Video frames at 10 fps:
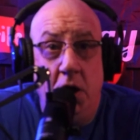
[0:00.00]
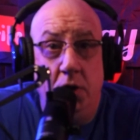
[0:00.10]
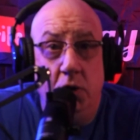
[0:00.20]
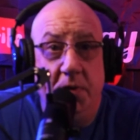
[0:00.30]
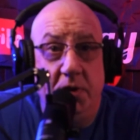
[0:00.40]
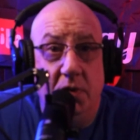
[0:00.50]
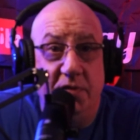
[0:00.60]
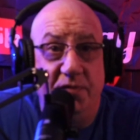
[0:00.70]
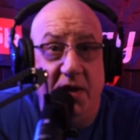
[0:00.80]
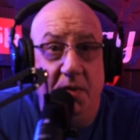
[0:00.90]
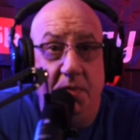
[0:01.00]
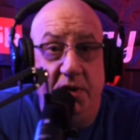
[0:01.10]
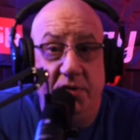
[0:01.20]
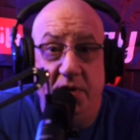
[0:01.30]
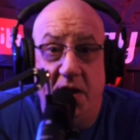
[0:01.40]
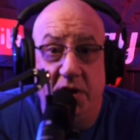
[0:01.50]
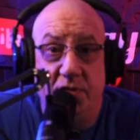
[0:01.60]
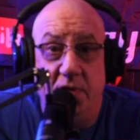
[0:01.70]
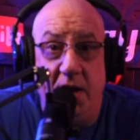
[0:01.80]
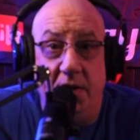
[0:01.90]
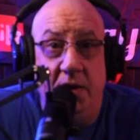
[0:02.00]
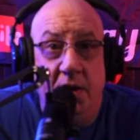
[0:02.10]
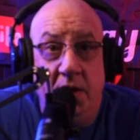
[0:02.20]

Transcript: You'll be notified when there's the next rant.